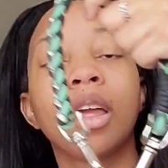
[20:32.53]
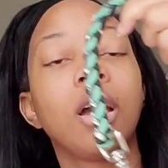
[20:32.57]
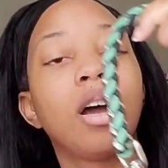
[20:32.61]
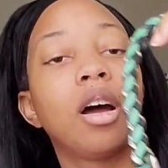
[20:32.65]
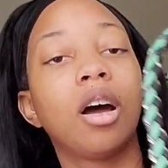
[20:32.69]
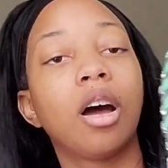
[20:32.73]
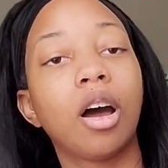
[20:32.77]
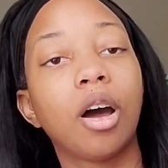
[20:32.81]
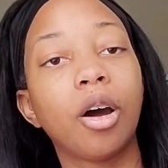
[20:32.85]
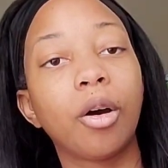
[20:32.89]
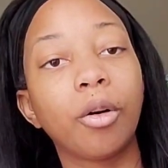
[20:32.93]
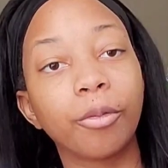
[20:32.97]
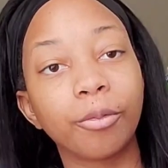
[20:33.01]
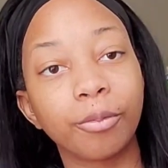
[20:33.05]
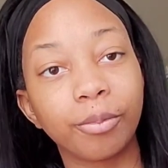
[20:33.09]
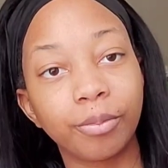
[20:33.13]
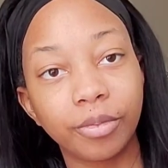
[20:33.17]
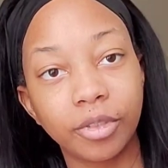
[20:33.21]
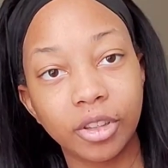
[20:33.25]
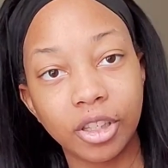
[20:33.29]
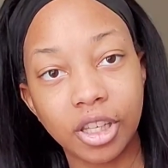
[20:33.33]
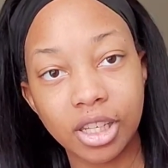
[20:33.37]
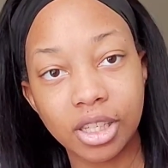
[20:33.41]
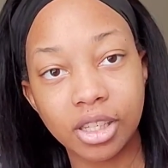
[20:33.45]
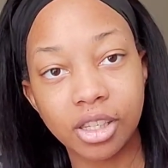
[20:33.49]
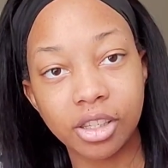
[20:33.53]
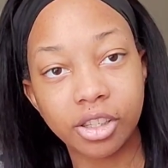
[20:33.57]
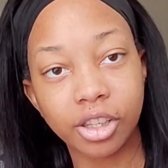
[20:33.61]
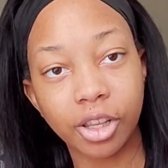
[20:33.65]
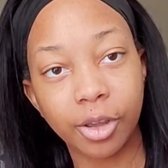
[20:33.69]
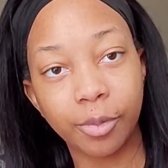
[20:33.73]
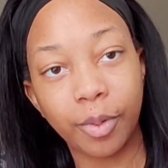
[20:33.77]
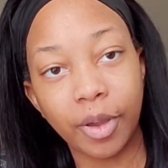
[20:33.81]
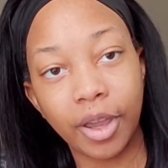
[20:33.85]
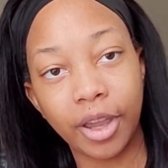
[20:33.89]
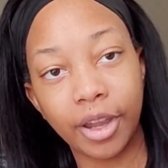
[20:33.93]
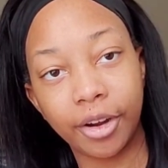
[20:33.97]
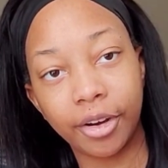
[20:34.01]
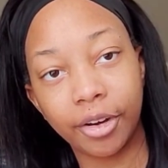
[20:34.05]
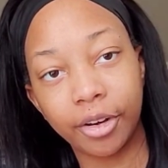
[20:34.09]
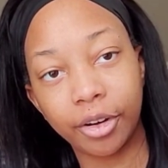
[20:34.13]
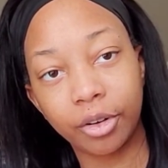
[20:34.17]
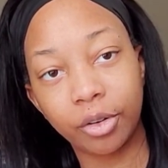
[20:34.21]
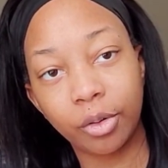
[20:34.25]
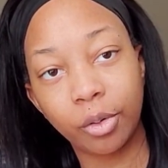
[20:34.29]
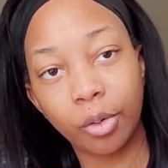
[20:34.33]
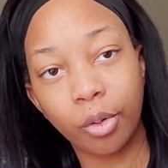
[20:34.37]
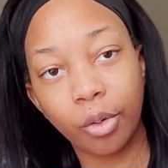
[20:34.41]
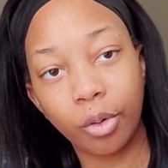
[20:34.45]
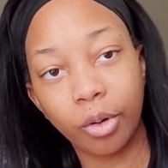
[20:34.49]
Oh, this is a
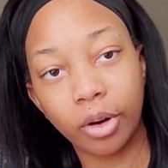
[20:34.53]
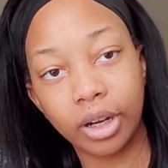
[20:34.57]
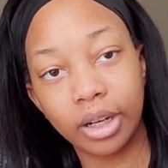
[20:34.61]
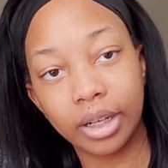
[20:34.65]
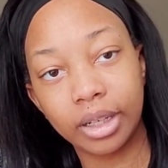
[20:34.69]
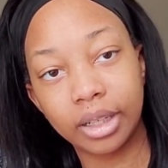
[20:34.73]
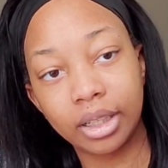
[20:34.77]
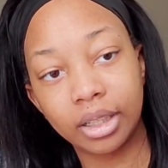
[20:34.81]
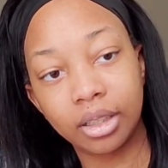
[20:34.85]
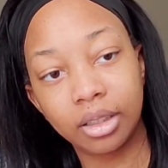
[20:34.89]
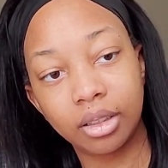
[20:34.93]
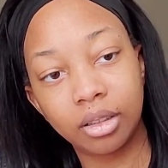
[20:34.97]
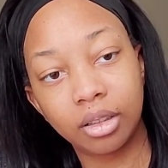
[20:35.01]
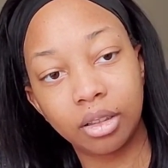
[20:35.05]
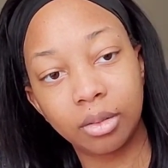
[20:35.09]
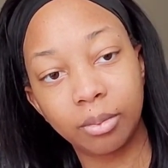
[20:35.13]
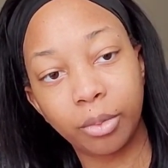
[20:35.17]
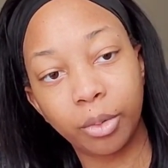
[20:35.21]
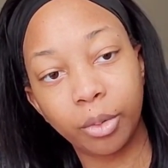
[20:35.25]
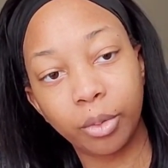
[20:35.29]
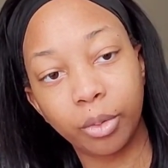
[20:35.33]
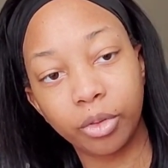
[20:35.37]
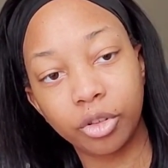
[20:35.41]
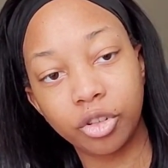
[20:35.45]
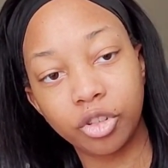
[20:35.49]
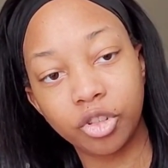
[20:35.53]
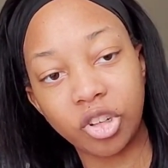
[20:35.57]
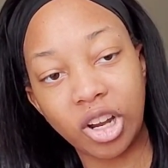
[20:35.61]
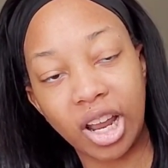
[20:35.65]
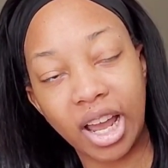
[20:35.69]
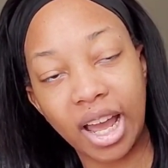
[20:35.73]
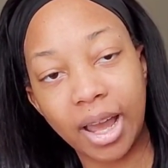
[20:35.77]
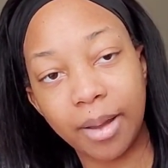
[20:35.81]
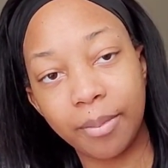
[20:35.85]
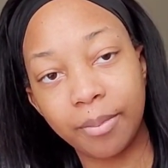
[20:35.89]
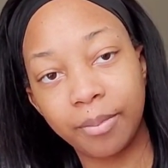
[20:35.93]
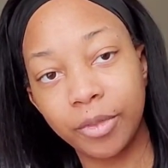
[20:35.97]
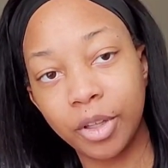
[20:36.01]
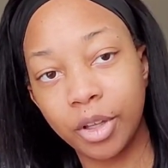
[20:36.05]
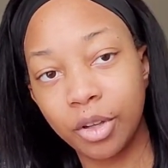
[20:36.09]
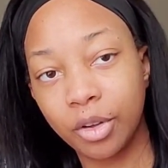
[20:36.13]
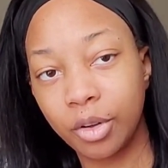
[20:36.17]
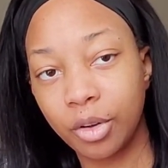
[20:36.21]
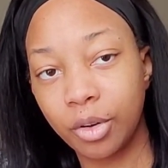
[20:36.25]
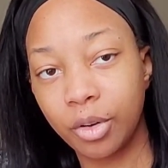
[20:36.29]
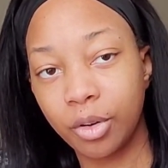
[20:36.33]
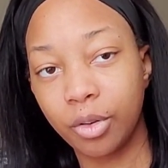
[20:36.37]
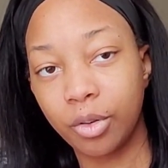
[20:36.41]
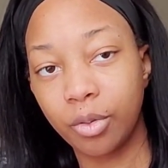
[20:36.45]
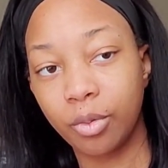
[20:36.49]
paracord pull strap,
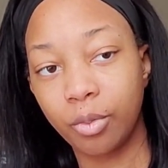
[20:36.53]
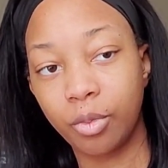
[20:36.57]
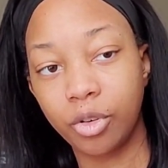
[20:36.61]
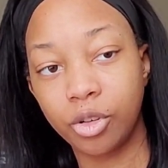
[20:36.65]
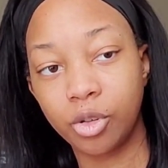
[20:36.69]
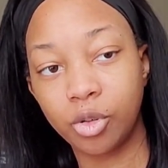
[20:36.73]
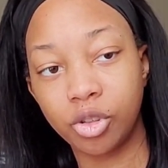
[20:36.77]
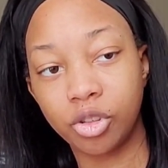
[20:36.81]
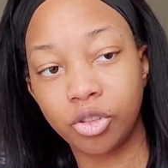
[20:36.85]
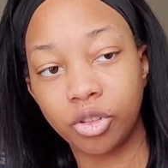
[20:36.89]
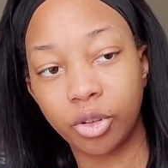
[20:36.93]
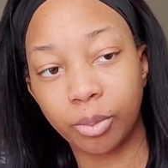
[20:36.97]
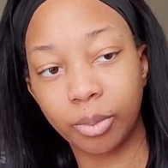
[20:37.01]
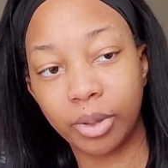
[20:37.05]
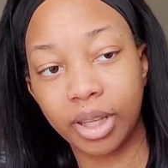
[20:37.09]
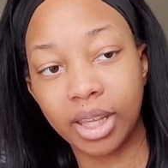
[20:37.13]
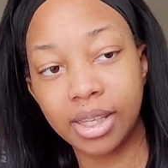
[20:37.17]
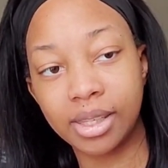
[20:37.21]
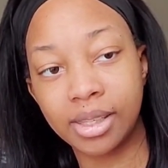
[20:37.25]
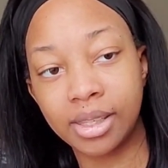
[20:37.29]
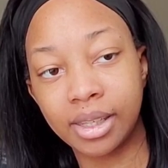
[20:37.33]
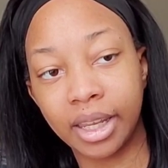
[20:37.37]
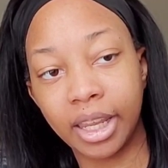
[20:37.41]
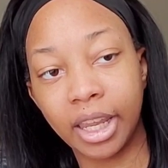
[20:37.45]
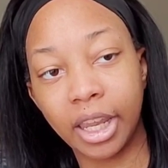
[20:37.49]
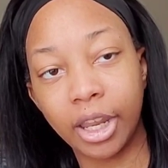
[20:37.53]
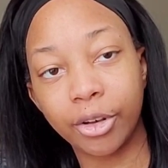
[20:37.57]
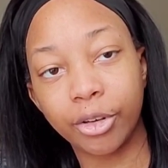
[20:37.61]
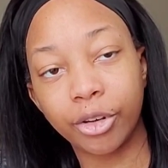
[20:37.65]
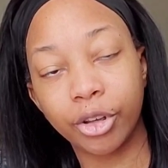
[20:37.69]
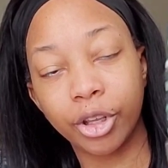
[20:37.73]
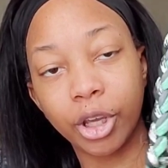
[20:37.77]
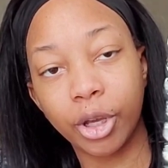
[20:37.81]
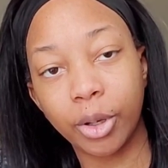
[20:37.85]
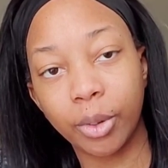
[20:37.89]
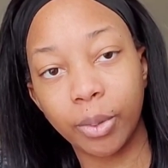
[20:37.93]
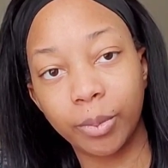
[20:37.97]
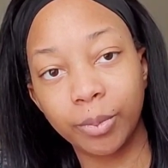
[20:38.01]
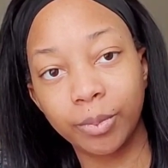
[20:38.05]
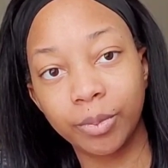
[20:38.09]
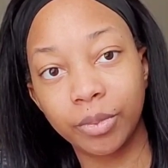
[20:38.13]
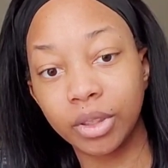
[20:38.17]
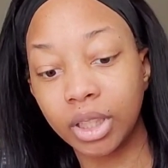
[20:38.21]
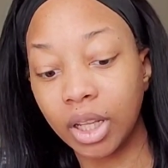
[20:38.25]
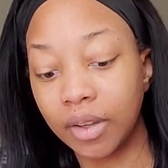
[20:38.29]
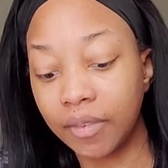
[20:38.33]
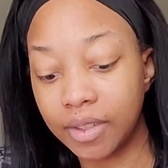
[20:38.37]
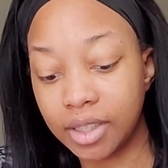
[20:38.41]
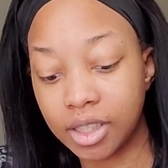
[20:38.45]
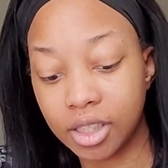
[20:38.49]
which is from Kiss the Cancer Co.
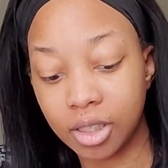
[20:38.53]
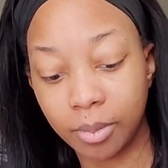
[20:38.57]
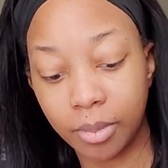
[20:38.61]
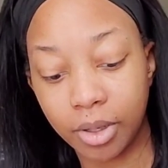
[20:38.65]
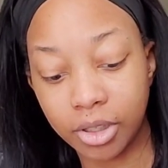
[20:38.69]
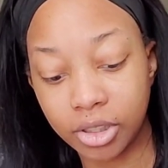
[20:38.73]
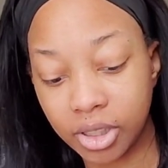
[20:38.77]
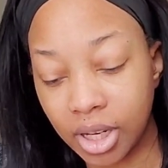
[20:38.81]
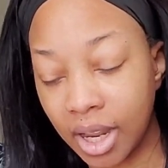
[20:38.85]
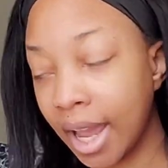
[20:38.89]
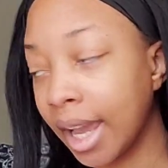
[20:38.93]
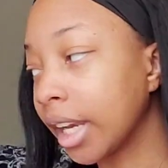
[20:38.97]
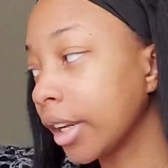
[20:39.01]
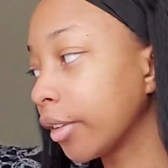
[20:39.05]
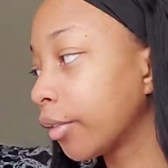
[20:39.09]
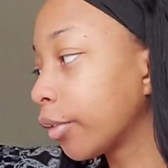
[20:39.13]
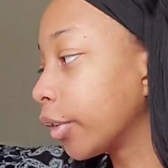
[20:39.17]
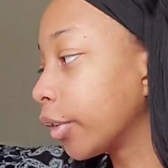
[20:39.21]
Love it so much, had it for